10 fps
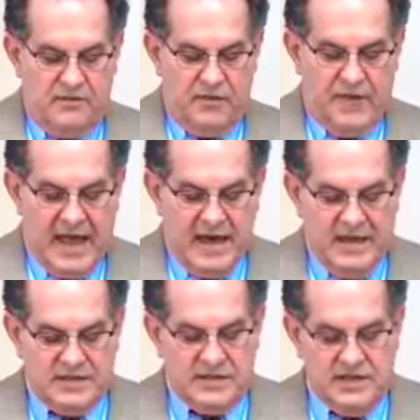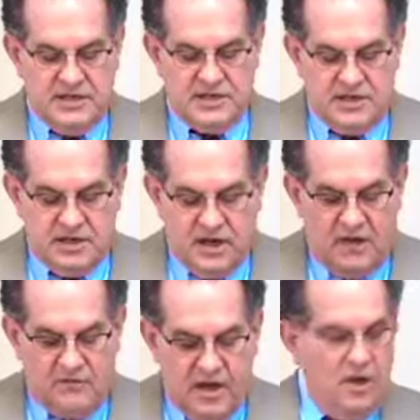For that is his
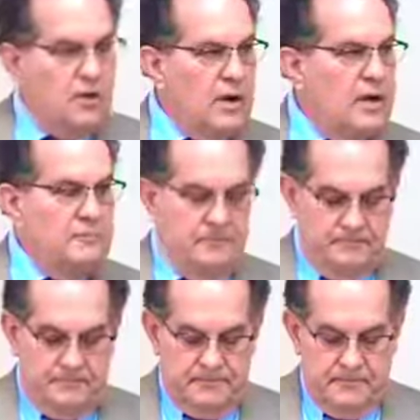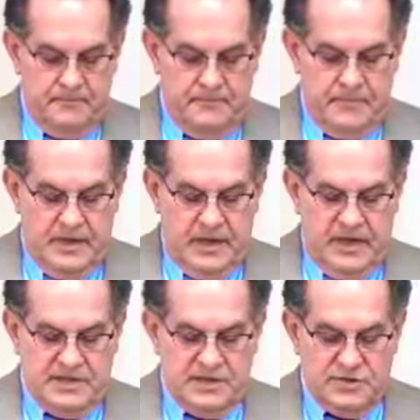covering only.
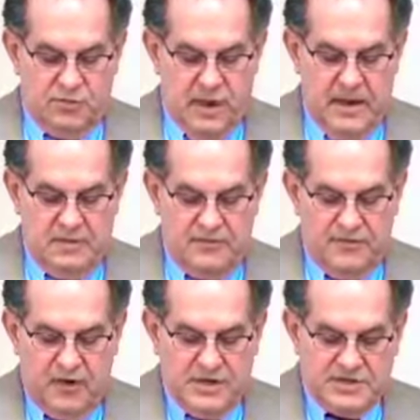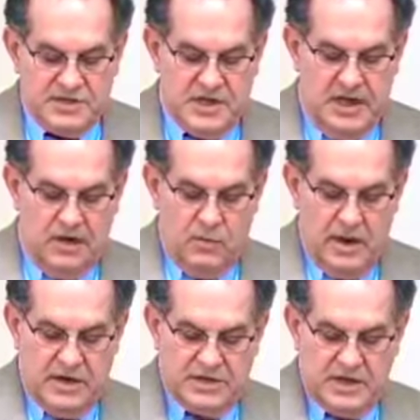It is his raiment for his skin.
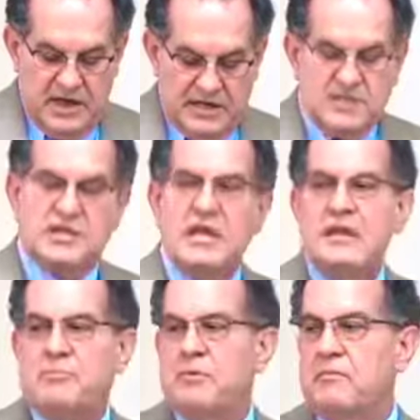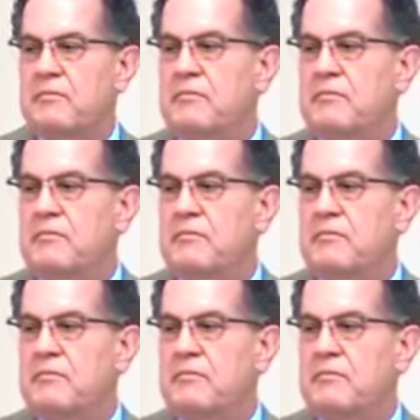Wherein shall he sleep?